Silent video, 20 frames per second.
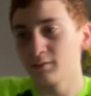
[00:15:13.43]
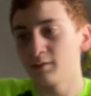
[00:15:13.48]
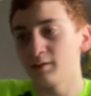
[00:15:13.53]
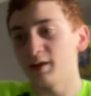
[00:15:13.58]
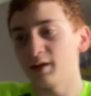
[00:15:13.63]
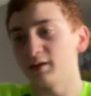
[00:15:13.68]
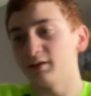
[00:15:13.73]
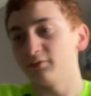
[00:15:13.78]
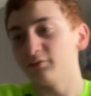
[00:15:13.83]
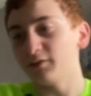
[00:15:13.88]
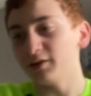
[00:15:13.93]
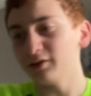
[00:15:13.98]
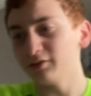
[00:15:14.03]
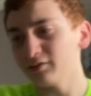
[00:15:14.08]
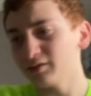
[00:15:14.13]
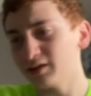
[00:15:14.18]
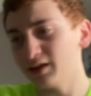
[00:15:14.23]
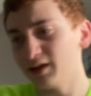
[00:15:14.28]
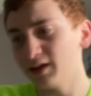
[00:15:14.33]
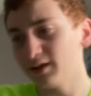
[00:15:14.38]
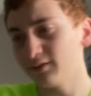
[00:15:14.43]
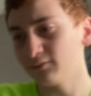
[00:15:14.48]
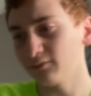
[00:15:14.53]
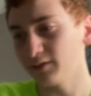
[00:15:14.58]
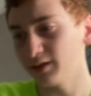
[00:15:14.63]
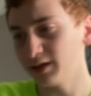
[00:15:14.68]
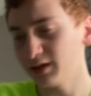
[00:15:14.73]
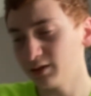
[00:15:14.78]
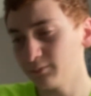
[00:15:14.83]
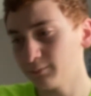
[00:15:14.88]
And the final could have
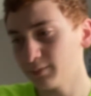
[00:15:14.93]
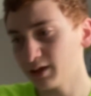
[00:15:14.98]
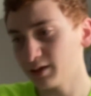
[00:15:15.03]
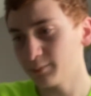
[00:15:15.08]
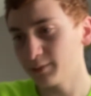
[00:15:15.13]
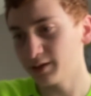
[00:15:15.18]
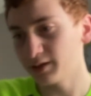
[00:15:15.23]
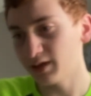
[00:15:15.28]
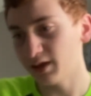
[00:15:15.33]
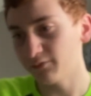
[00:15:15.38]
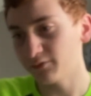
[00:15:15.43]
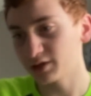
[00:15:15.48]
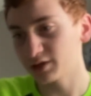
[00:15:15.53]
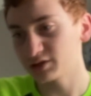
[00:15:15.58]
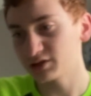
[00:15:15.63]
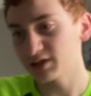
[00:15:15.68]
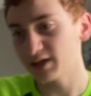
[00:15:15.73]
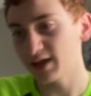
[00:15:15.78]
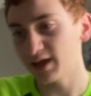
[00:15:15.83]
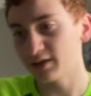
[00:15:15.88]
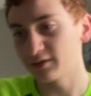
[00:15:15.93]
Lan and Mega Man having a chat